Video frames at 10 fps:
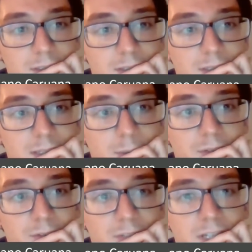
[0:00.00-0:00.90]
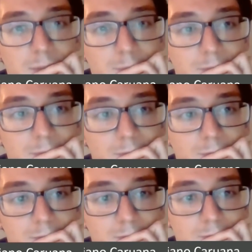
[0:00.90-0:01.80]
we have to flag him,
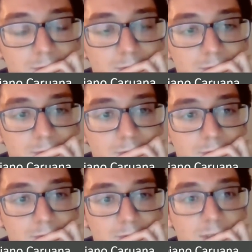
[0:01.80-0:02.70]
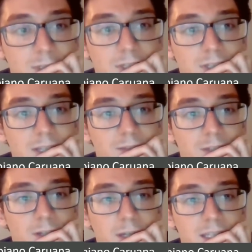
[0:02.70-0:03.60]
which I have
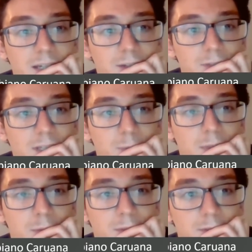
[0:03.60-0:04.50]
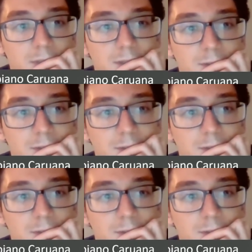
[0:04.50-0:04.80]
no idea how to flag. So